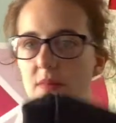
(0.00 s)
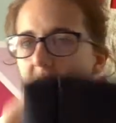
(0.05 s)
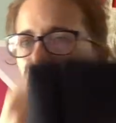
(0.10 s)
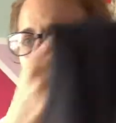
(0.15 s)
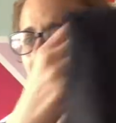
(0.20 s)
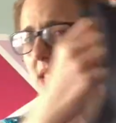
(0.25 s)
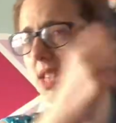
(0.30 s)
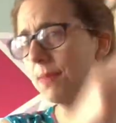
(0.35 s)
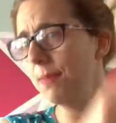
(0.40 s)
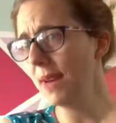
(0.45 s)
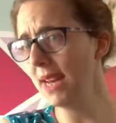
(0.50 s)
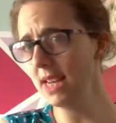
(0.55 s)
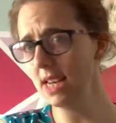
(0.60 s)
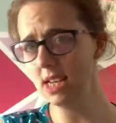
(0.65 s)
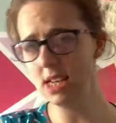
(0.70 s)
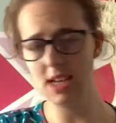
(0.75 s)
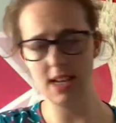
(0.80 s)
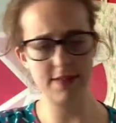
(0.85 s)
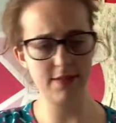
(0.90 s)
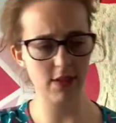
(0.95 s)
speedy
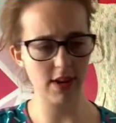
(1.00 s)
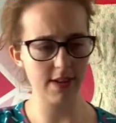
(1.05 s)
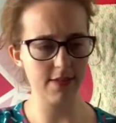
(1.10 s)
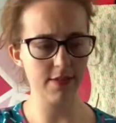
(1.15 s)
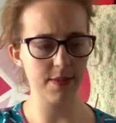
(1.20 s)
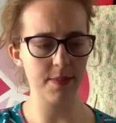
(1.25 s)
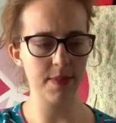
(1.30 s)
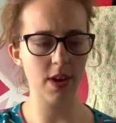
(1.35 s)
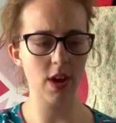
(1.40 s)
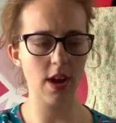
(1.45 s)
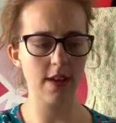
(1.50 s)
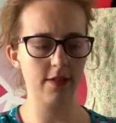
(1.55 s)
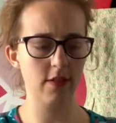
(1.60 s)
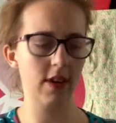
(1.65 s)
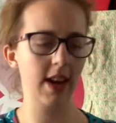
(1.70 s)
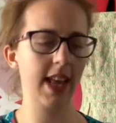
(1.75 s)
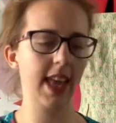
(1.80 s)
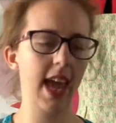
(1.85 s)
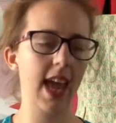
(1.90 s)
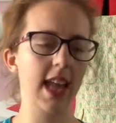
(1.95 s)
delivery from Minerva
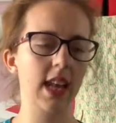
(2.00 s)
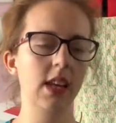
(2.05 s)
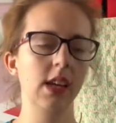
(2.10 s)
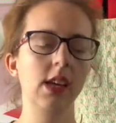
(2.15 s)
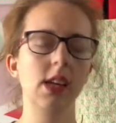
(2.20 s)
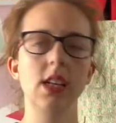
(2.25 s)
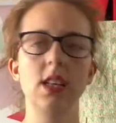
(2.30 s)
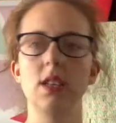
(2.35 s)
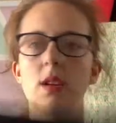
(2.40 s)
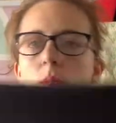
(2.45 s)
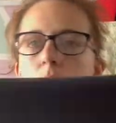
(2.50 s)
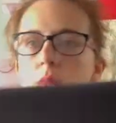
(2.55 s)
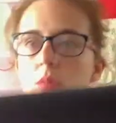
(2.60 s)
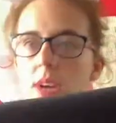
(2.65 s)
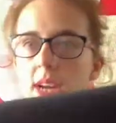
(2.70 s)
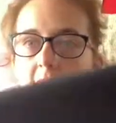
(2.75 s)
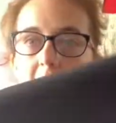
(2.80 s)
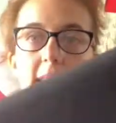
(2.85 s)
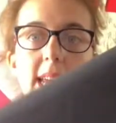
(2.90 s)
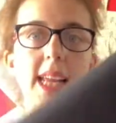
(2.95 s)
again, so I'm
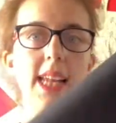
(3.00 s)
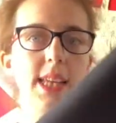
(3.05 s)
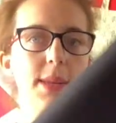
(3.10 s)
really